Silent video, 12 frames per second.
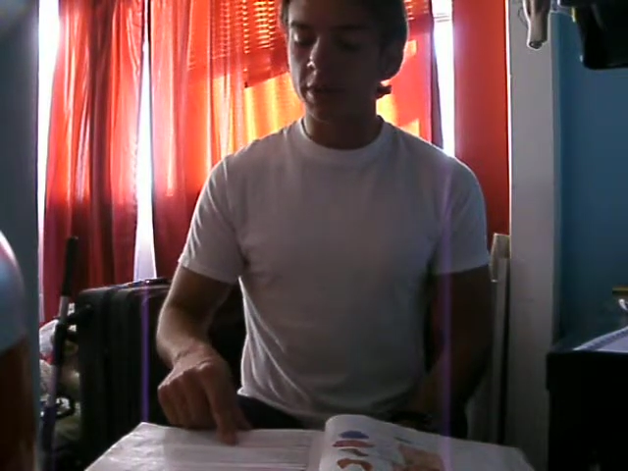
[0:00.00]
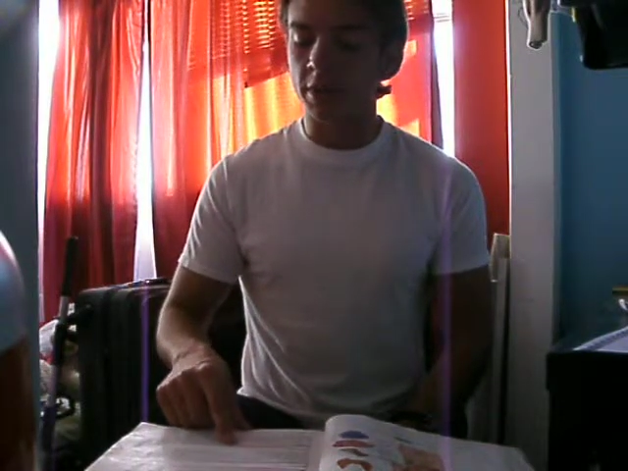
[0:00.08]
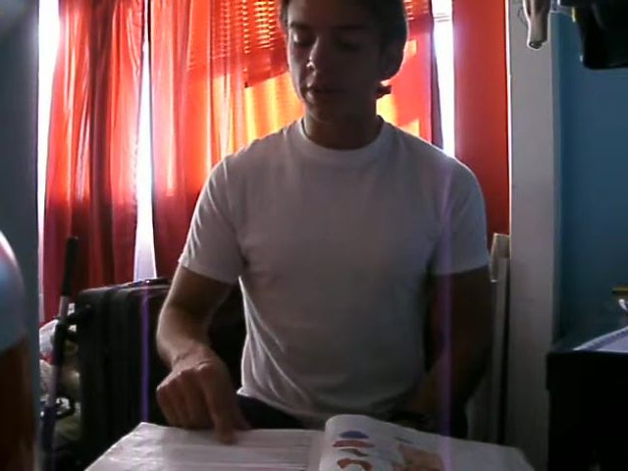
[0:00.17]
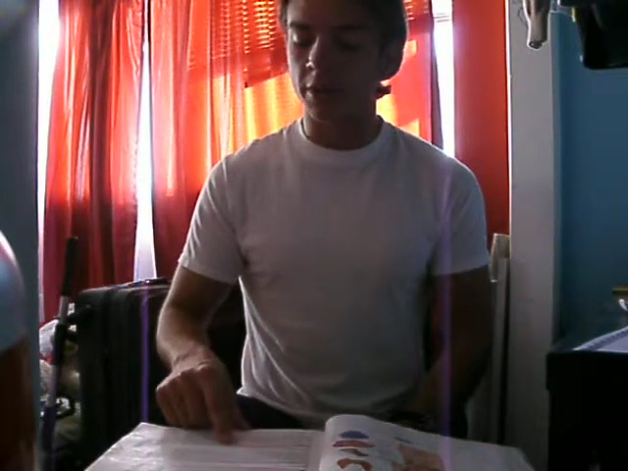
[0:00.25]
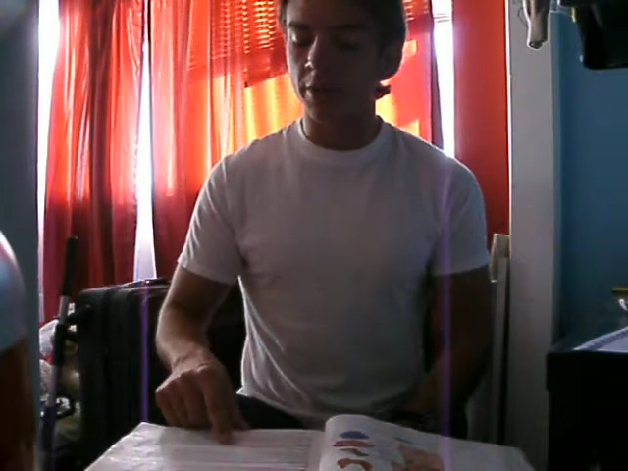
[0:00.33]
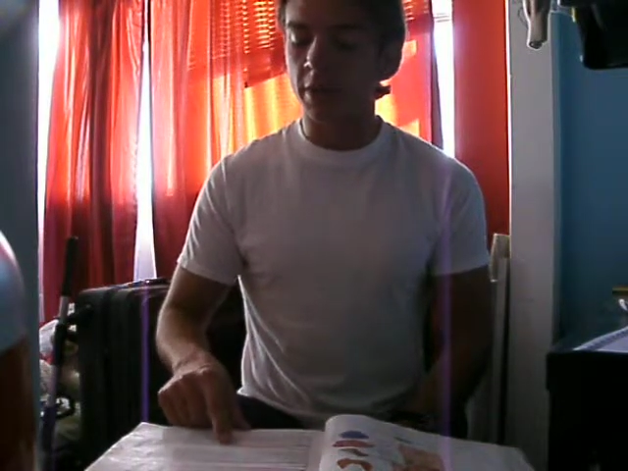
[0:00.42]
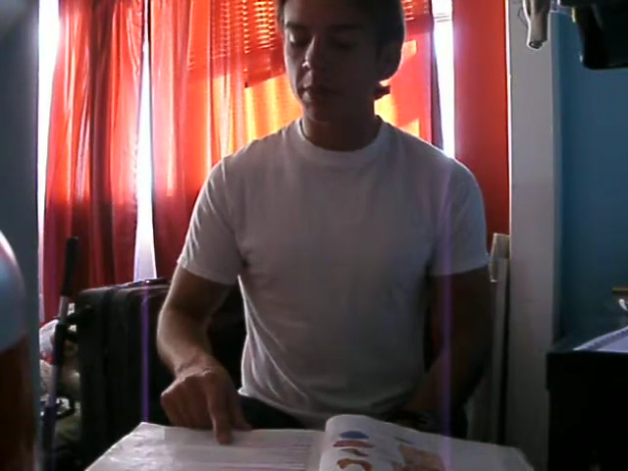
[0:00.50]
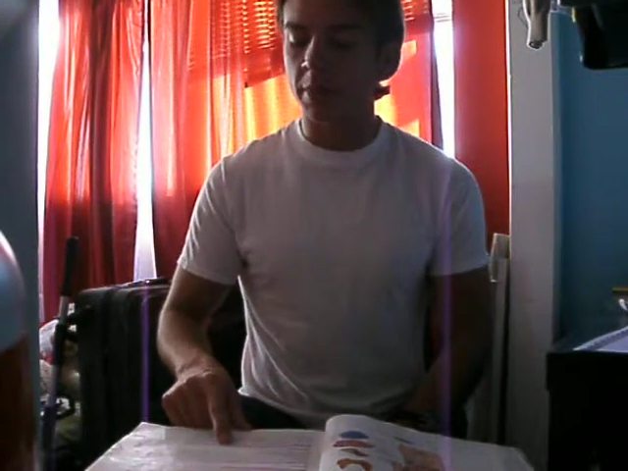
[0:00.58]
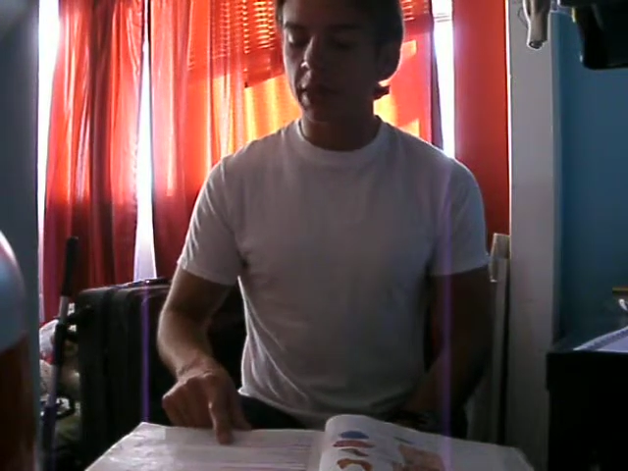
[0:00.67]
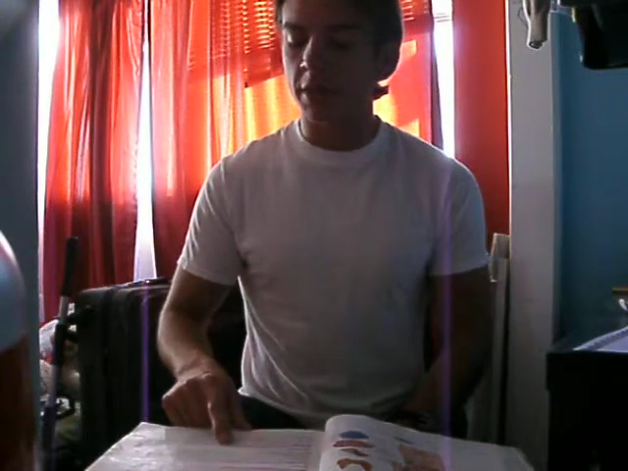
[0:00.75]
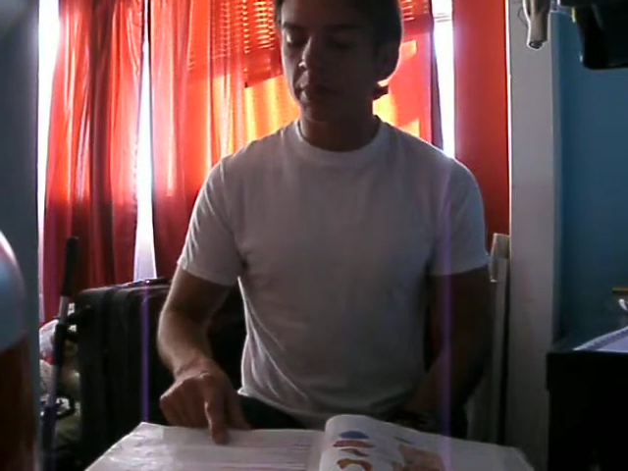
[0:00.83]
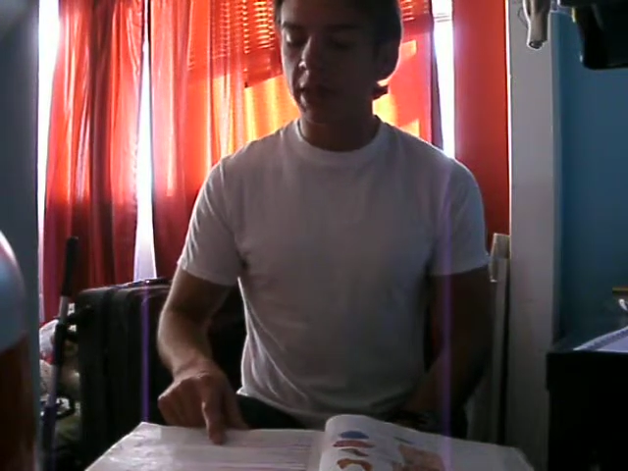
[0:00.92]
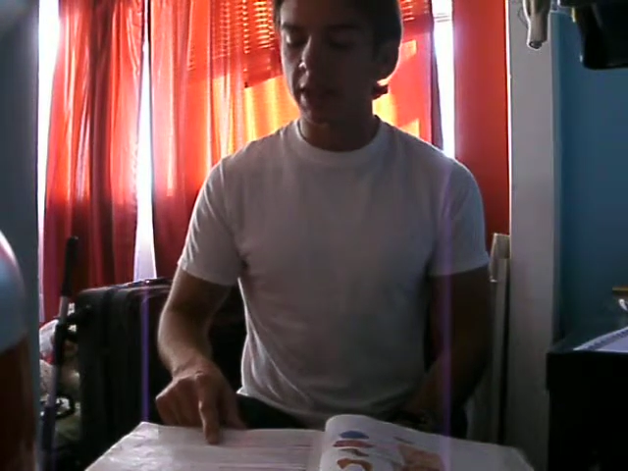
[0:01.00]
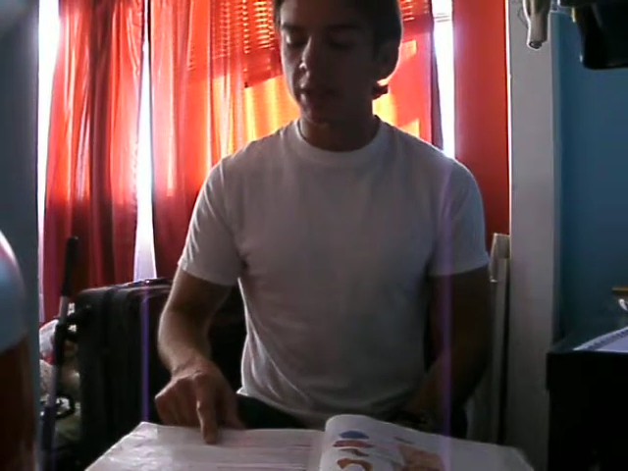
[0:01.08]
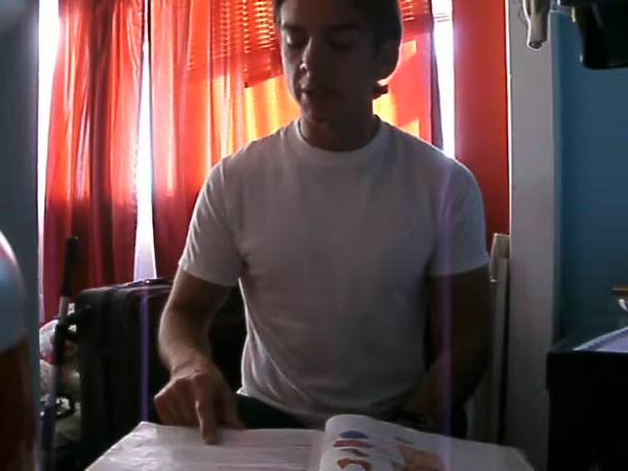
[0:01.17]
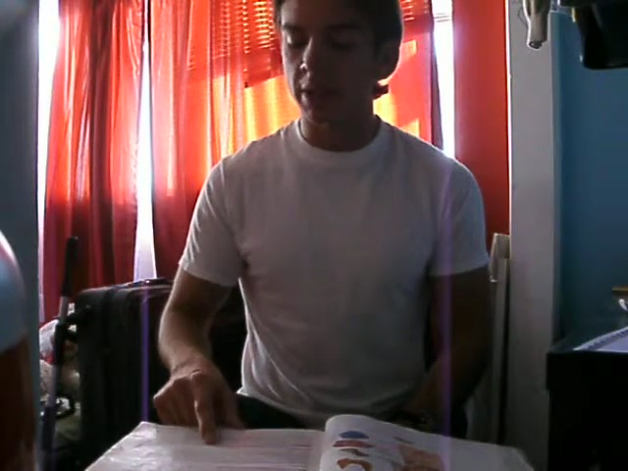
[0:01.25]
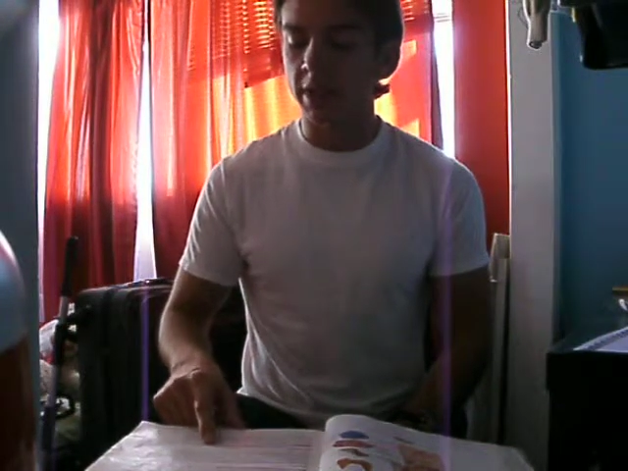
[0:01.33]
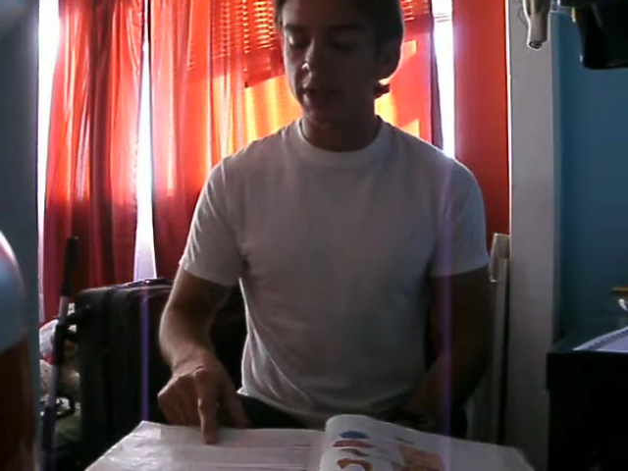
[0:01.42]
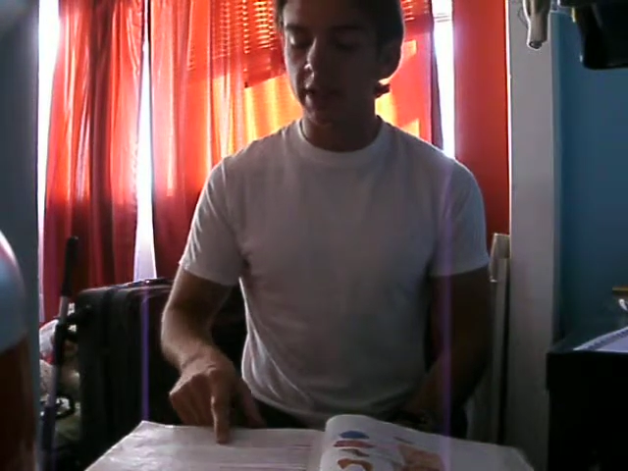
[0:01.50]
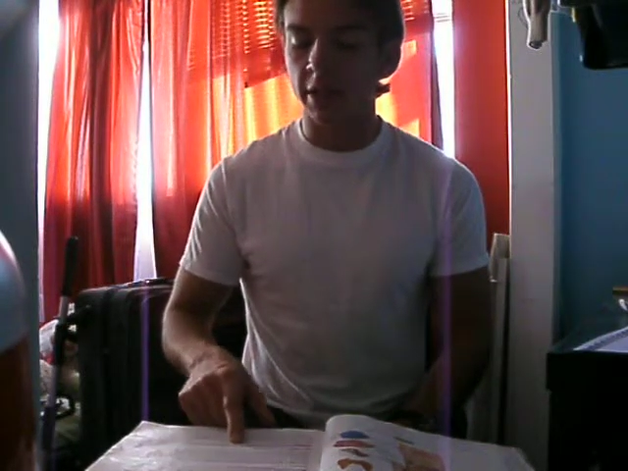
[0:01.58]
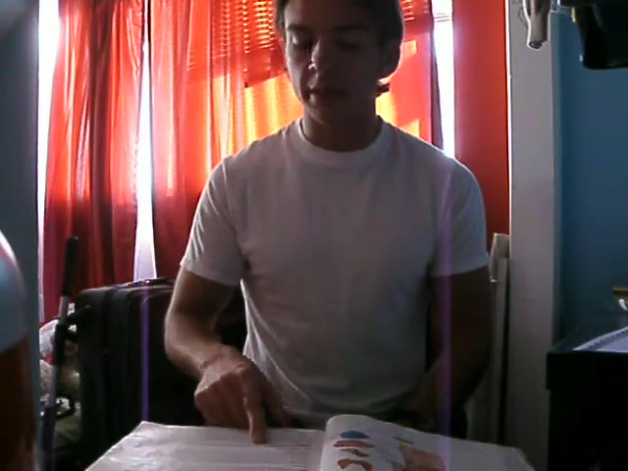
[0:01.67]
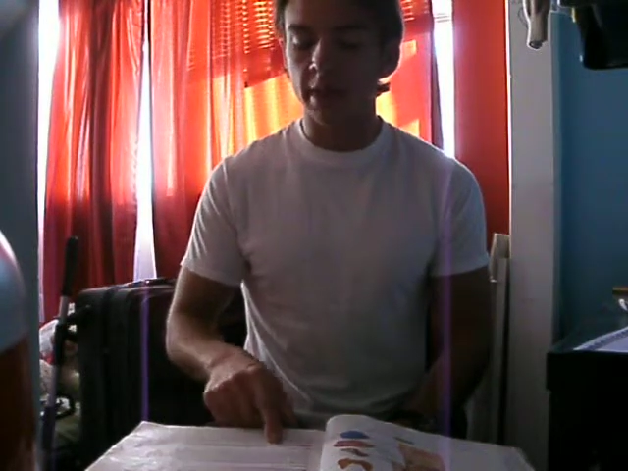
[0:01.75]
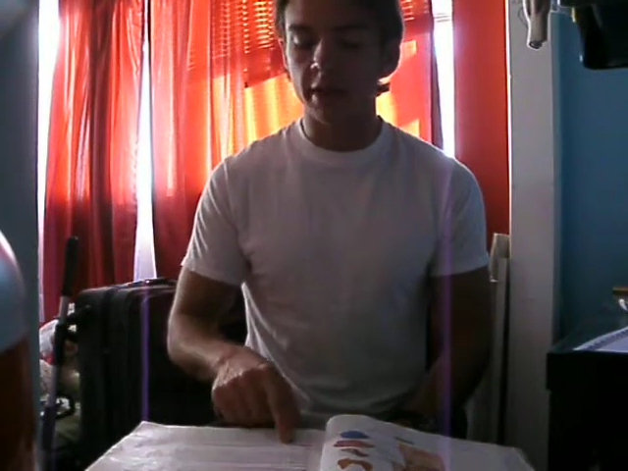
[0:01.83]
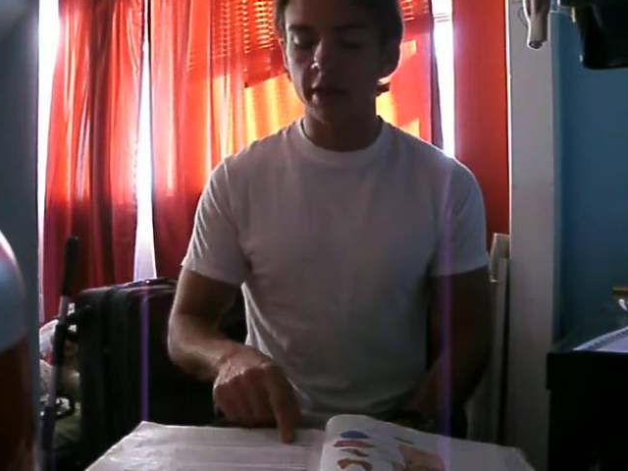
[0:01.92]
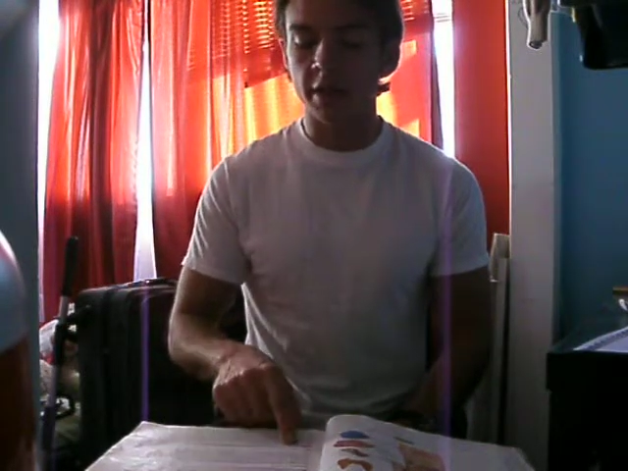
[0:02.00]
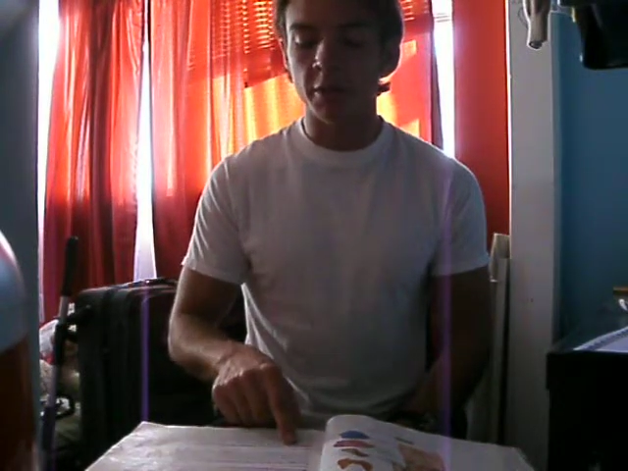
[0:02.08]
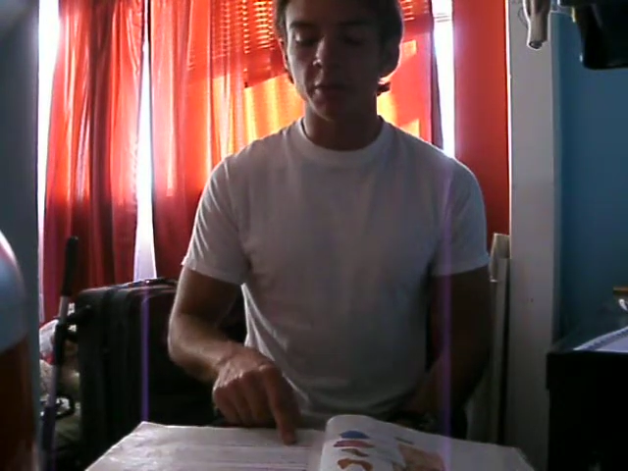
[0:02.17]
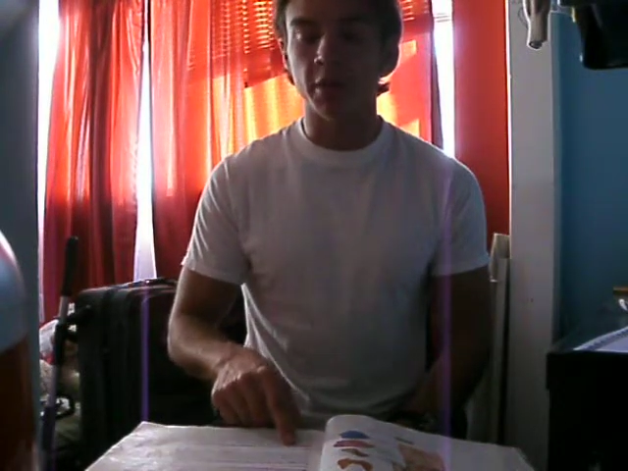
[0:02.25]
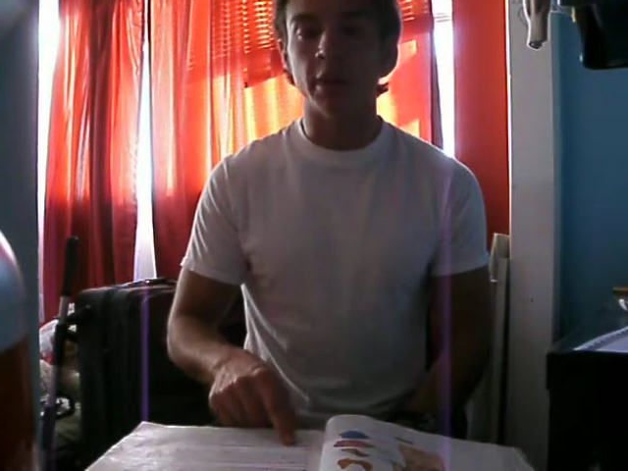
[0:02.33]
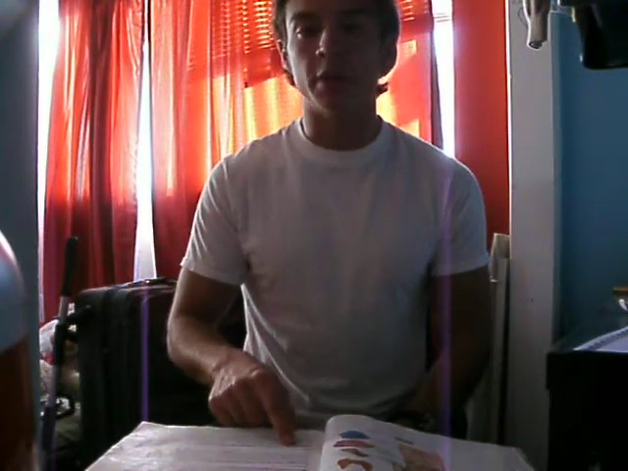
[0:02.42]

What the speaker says: secreted by the pancreas that regulate blood